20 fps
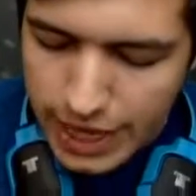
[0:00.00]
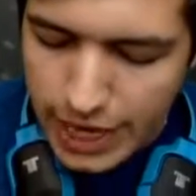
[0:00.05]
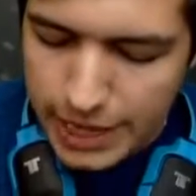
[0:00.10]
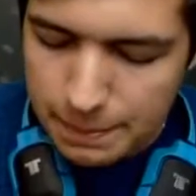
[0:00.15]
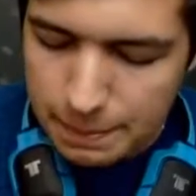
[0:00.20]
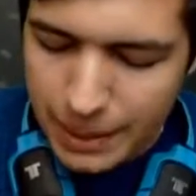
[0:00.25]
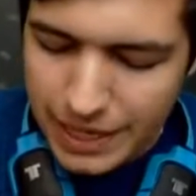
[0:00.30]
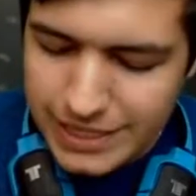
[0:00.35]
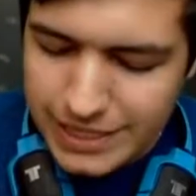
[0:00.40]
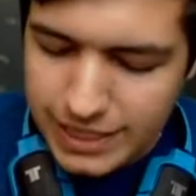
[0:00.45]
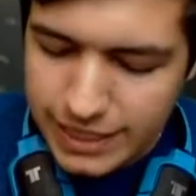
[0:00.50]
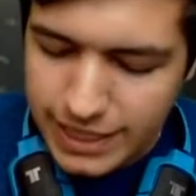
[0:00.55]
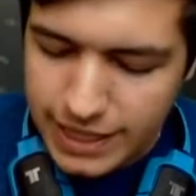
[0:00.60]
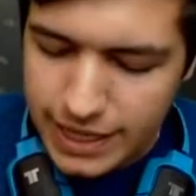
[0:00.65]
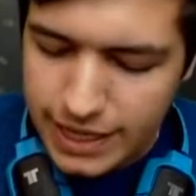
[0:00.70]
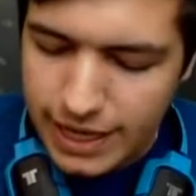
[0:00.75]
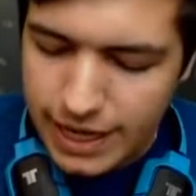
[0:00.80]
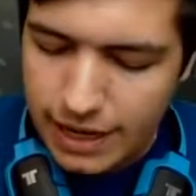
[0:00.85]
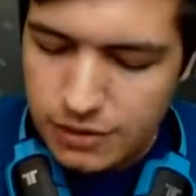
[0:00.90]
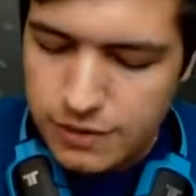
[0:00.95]
It basically
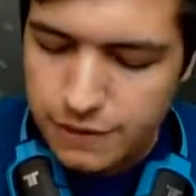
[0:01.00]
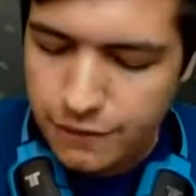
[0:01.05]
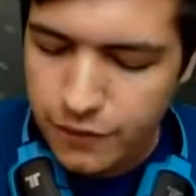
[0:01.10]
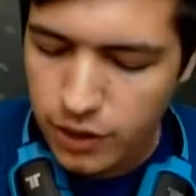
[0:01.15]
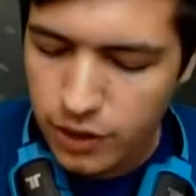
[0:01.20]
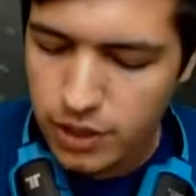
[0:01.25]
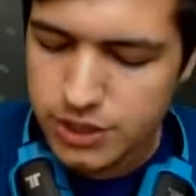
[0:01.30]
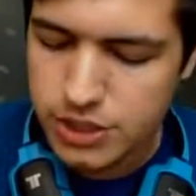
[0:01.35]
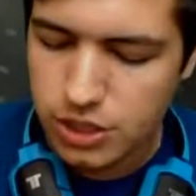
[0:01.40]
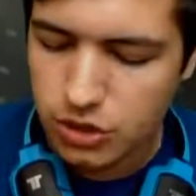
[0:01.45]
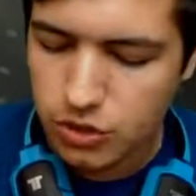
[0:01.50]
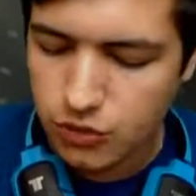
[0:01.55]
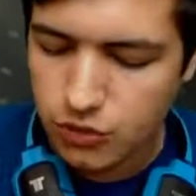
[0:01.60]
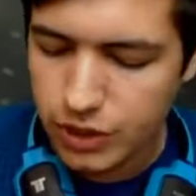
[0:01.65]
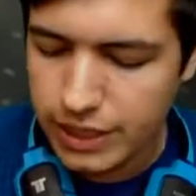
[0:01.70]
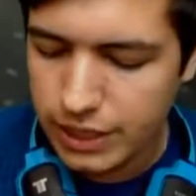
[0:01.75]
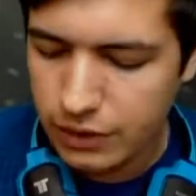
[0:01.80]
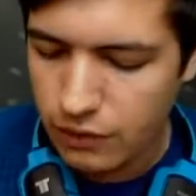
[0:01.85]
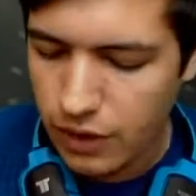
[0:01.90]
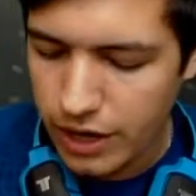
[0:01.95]
allows faster
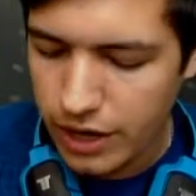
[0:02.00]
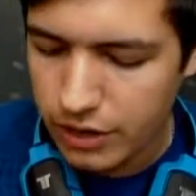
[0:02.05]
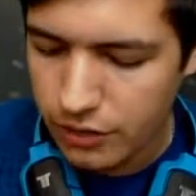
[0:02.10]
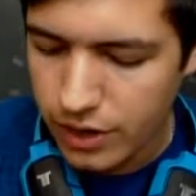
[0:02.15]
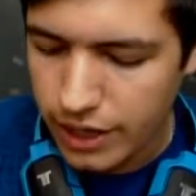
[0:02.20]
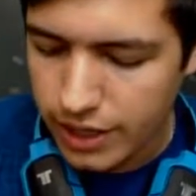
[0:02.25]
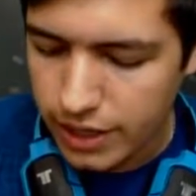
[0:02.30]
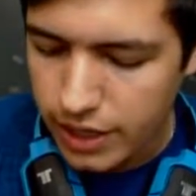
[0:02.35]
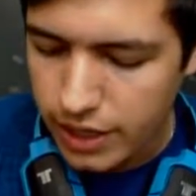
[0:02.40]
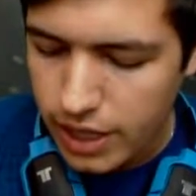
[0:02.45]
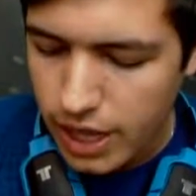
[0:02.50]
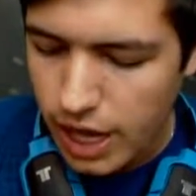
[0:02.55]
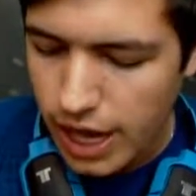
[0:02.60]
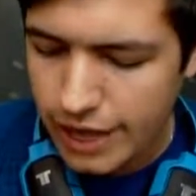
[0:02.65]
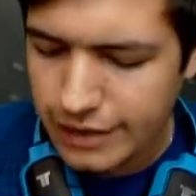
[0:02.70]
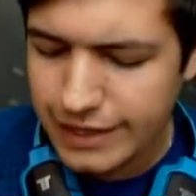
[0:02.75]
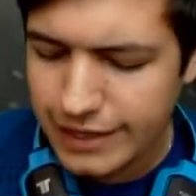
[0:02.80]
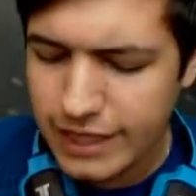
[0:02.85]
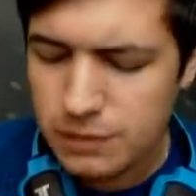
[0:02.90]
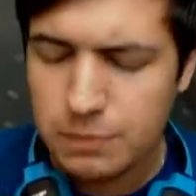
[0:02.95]
3D rendering.
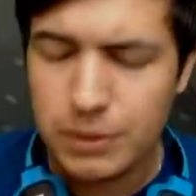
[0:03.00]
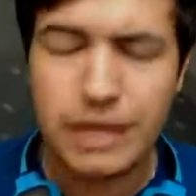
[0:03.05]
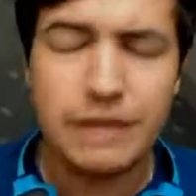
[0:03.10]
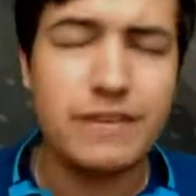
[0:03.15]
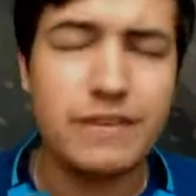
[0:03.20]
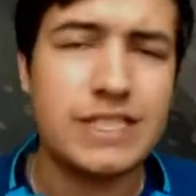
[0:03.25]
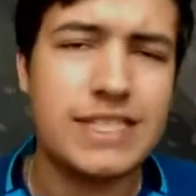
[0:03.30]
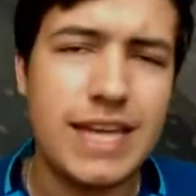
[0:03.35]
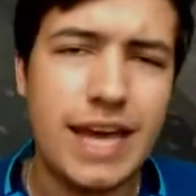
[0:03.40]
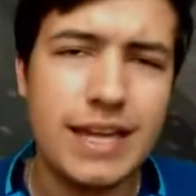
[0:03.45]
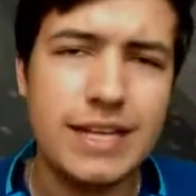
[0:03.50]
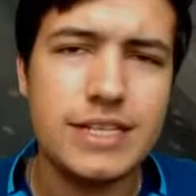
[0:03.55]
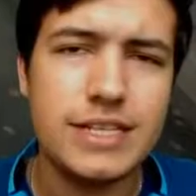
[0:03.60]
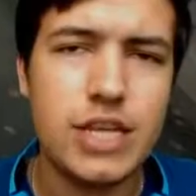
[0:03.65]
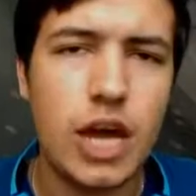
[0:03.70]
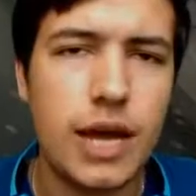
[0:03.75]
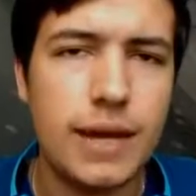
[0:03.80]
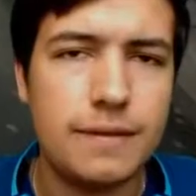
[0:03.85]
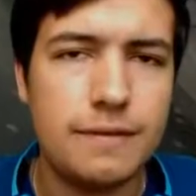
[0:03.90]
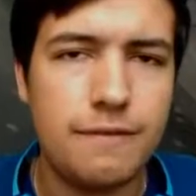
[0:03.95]
I believe it's 10
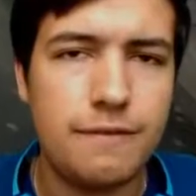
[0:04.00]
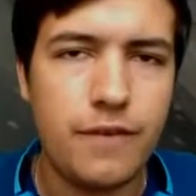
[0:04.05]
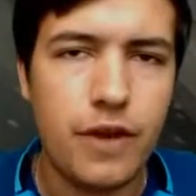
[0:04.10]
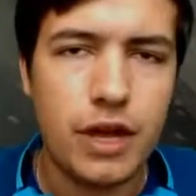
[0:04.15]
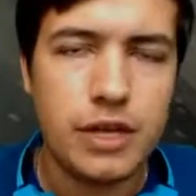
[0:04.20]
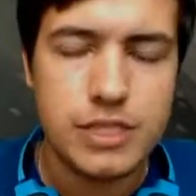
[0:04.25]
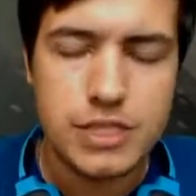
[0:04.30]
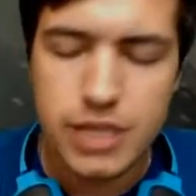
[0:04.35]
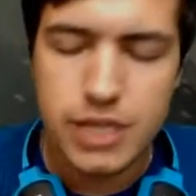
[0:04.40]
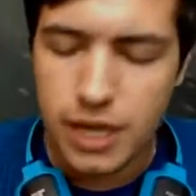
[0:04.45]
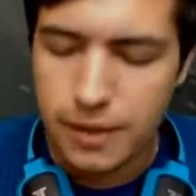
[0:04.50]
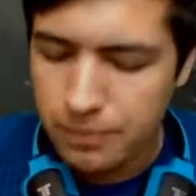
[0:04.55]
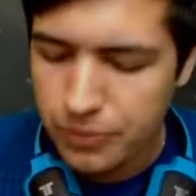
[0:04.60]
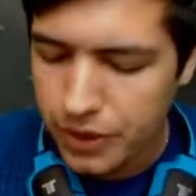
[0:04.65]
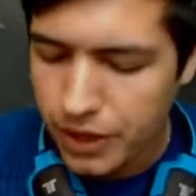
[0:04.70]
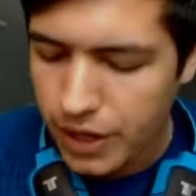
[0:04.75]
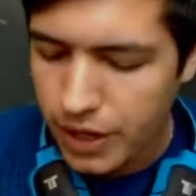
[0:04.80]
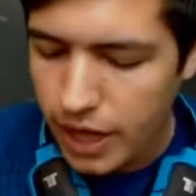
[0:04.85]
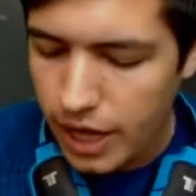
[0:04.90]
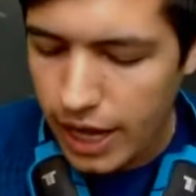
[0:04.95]
times faster
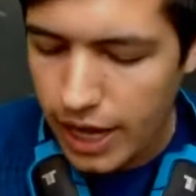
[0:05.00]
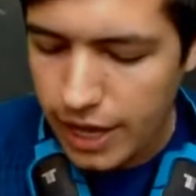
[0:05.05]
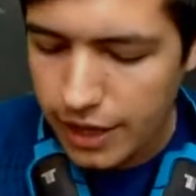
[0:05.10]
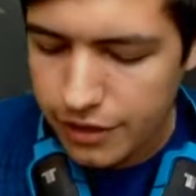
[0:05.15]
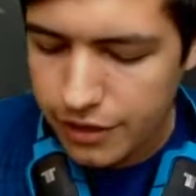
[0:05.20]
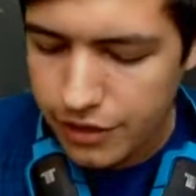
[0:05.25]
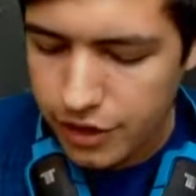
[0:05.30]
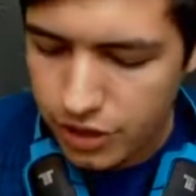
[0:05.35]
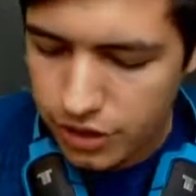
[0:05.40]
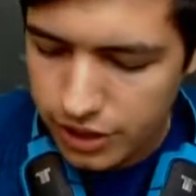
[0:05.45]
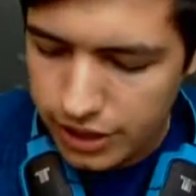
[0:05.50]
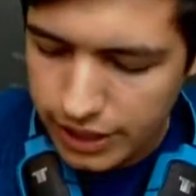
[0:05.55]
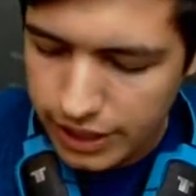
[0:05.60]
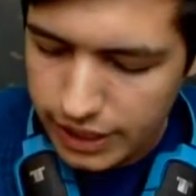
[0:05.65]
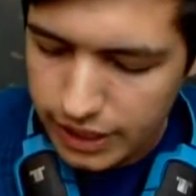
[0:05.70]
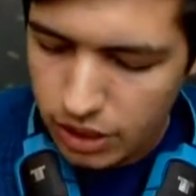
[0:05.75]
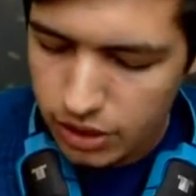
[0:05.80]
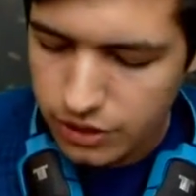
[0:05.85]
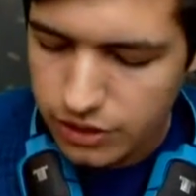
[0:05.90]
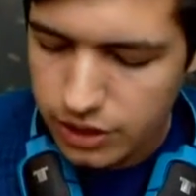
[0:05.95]

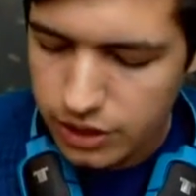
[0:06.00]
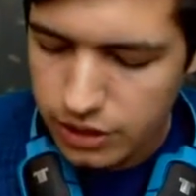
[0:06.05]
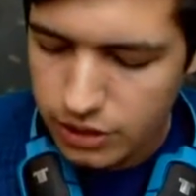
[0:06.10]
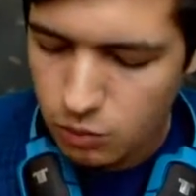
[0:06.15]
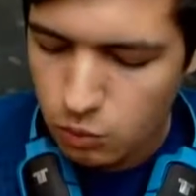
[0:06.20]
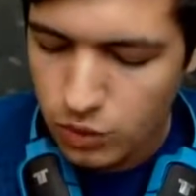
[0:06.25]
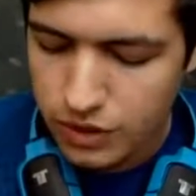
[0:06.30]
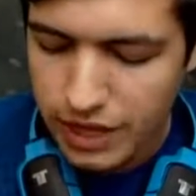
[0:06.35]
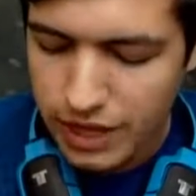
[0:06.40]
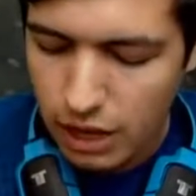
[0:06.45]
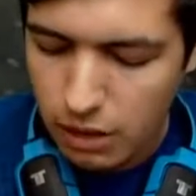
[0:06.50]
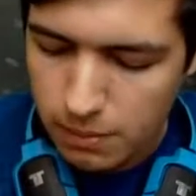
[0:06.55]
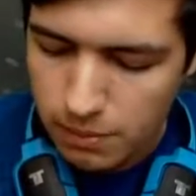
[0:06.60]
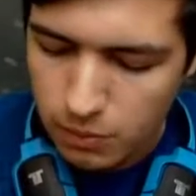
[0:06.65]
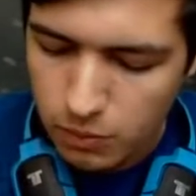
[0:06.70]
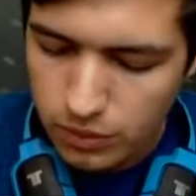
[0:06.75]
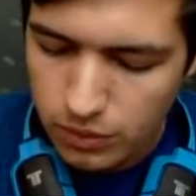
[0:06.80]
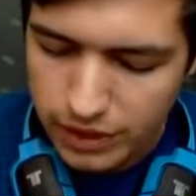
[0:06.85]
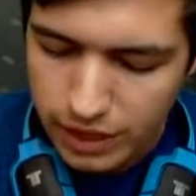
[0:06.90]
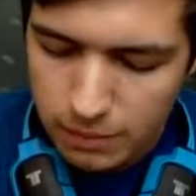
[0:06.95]
than
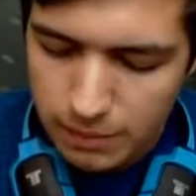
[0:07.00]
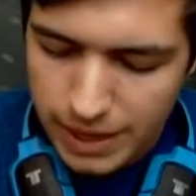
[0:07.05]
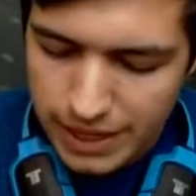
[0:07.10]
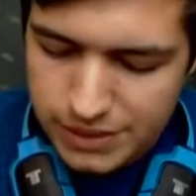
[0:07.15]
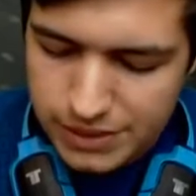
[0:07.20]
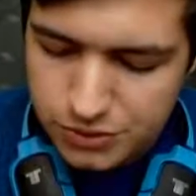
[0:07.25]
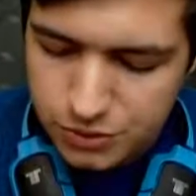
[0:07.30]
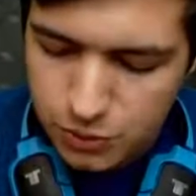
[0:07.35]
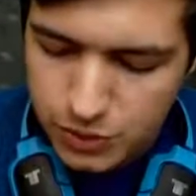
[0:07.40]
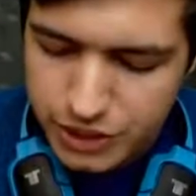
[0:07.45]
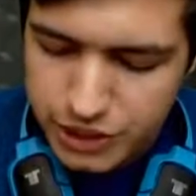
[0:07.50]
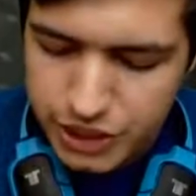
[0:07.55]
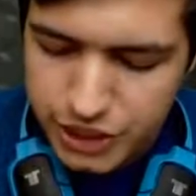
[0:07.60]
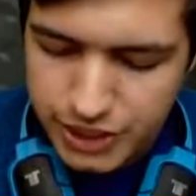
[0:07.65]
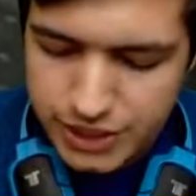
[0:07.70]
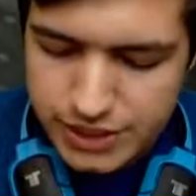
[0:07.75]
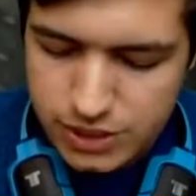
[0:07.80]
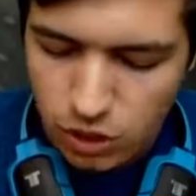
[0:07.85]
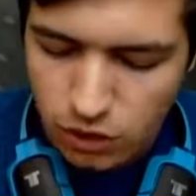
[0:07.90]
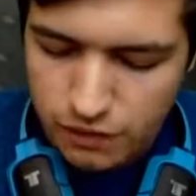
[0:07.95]
without Metal, which
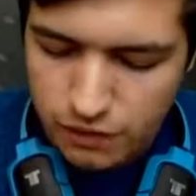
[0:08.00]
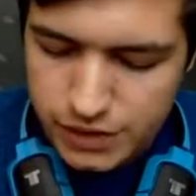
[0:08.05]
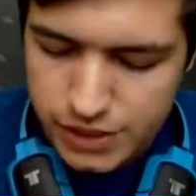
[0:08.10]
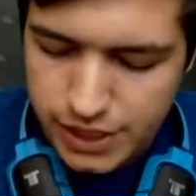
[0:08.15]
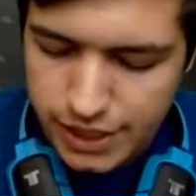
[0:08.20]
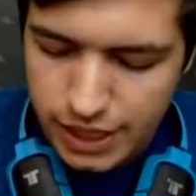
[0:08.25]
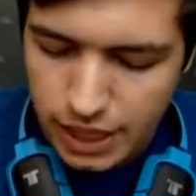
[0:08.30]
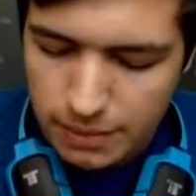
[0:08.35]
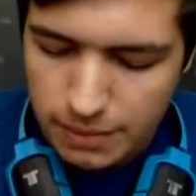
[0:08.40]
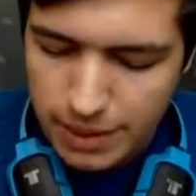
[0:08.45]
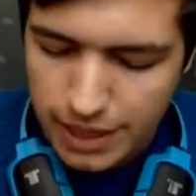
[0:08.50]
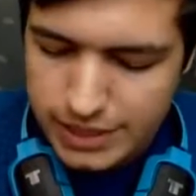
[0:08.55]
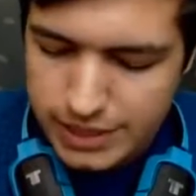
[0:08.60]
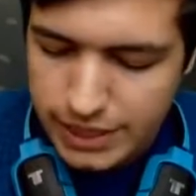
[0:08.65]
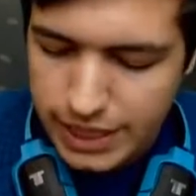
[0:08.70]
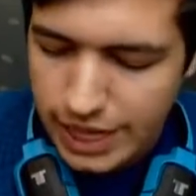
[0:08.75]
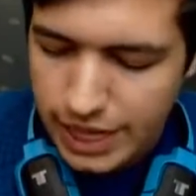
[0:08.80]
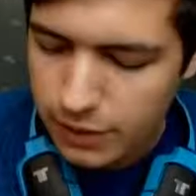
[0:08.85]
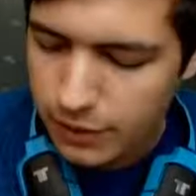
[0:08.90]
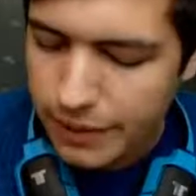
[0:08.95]
is obviously
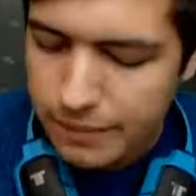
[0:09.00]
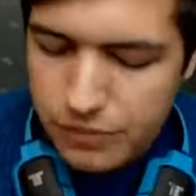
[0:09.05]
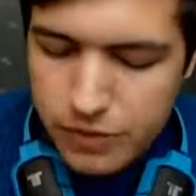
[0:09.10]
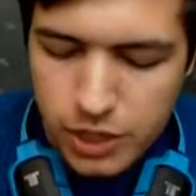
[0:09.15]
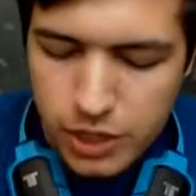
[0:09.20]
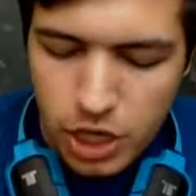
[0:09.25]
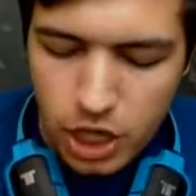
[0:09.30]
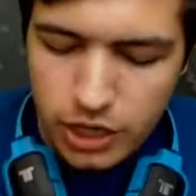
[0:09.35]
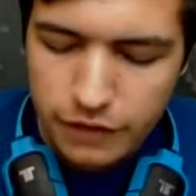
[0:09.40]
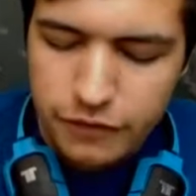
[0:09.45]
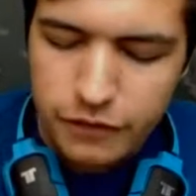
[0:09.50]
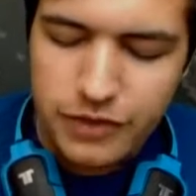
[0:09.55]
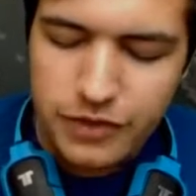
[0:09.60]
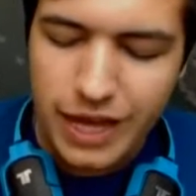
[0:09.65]
amazing. Anyway, enough